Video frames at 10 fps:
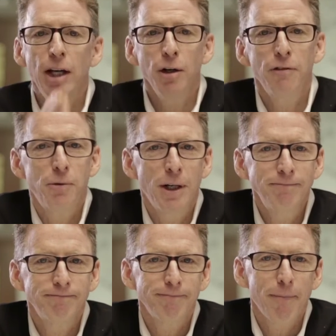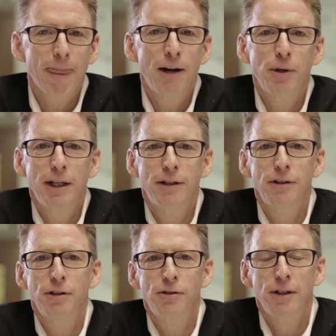Hello, everyone. I want to
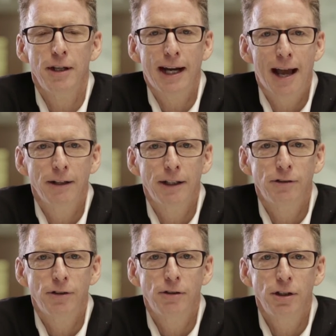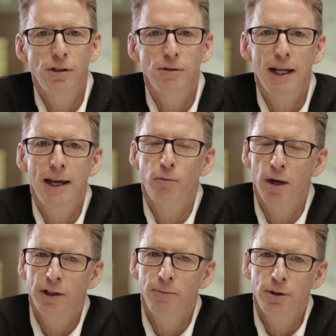introduce the Doug Allen Institute and
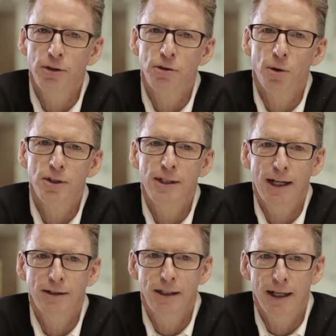welcome you to Georgia Tech